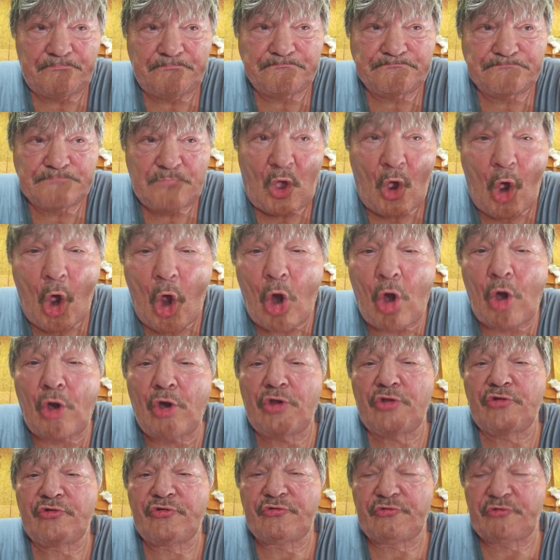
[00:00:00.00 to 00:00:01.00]

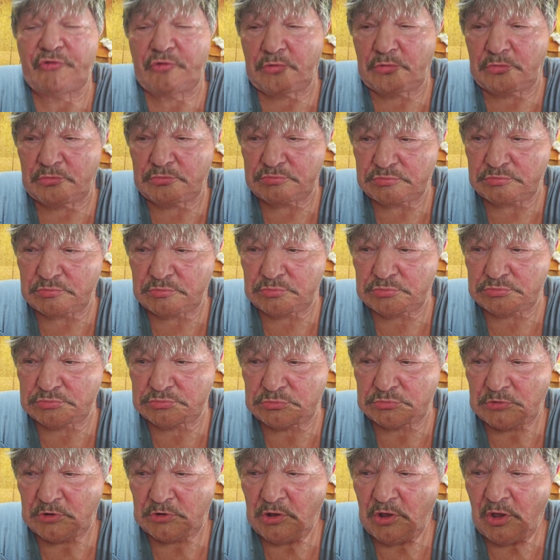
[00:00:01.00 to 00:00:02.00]
harnessed
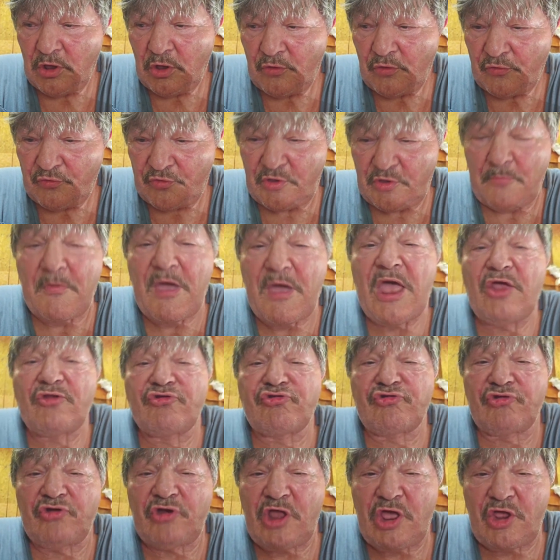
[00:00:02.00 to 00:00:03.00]
the
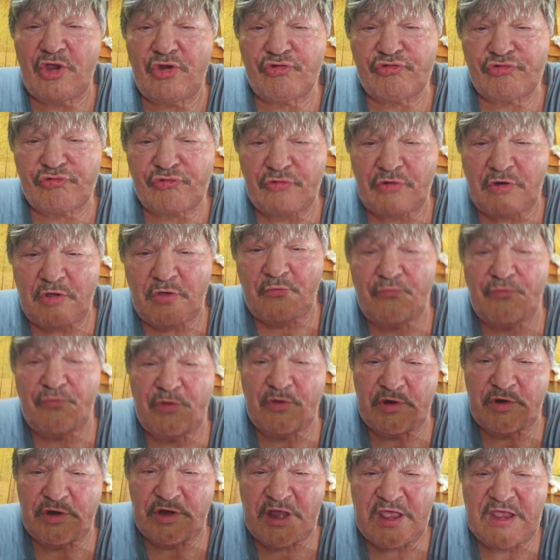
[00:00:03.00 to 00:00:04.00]
imagination of
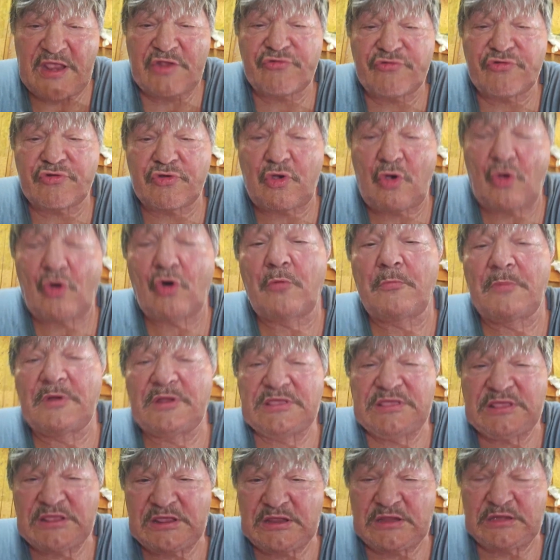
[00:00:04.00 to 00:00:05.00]
the NASCAR
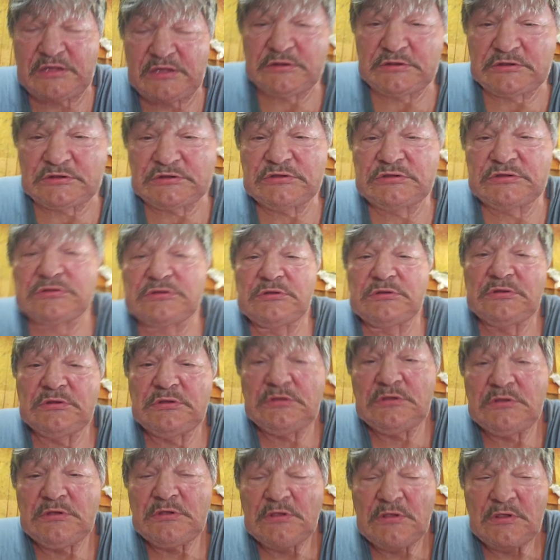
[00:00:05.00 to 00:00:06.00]
mechanics.
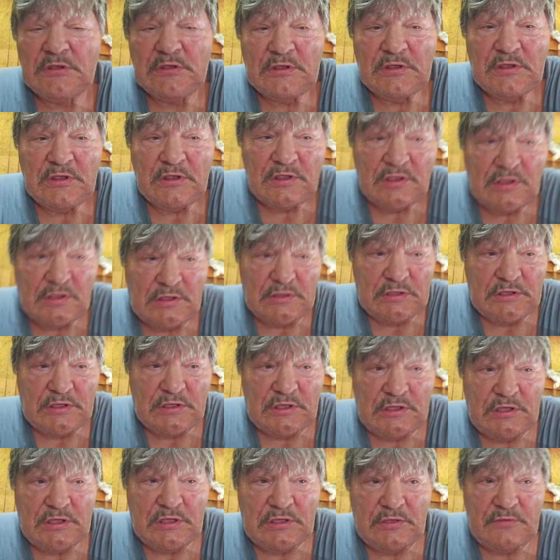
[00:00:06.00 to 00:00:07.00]

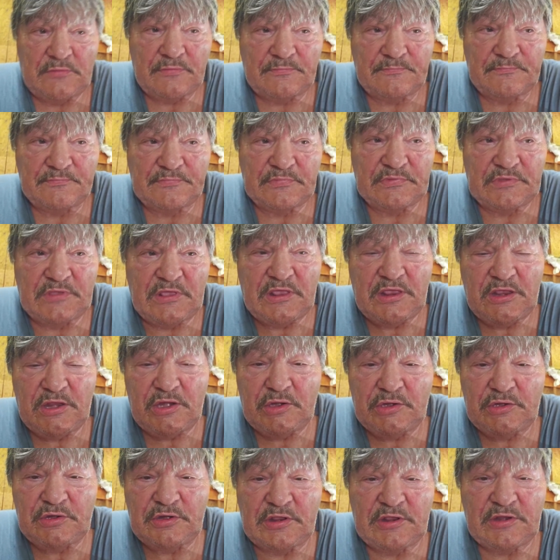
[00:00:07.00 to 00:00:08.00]

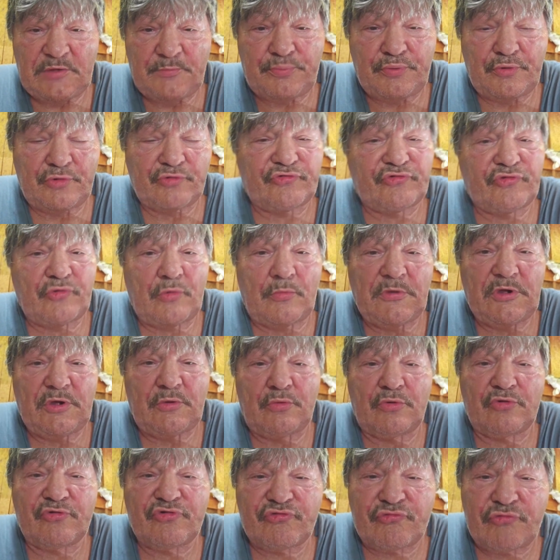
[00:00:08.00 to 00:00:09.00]
And put so many
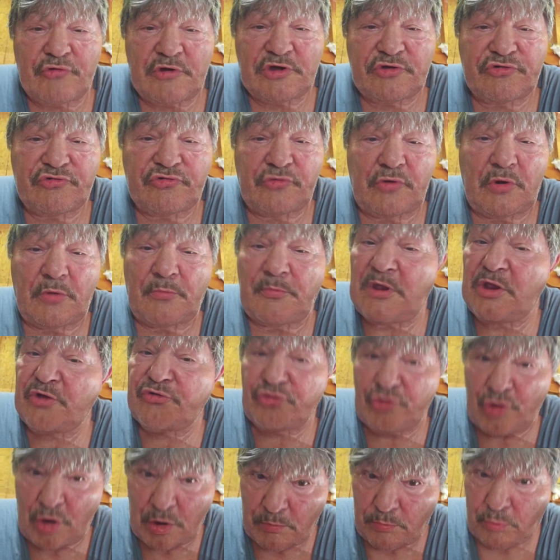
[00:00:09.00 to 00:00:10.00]
restrictions on them. That's
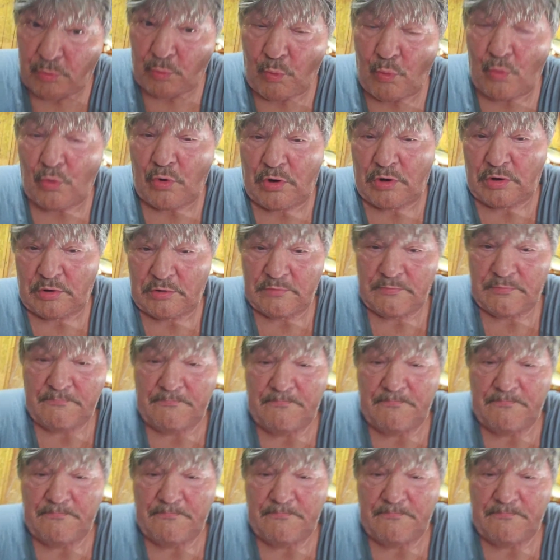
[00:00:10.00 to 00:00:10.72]
number one.